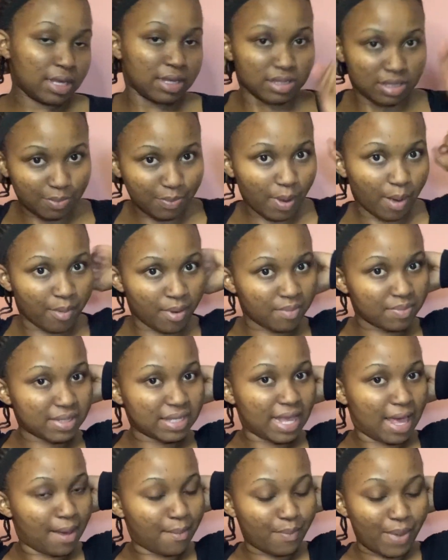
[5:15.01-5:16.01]

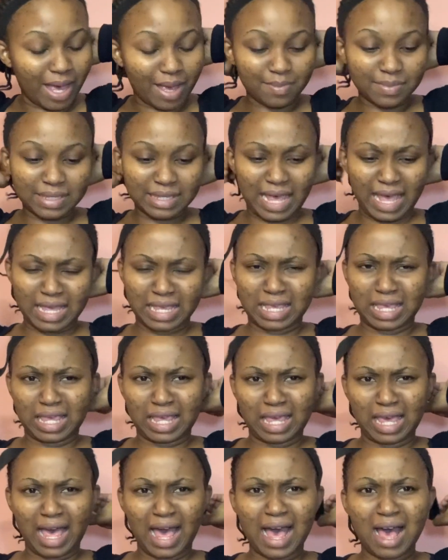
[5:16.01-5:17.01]
Msaki.
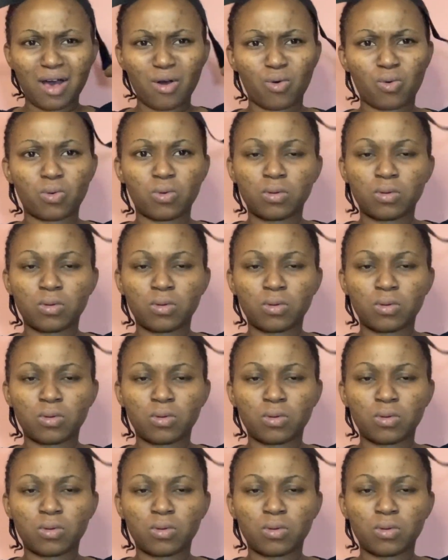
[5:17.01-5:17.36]
Ow.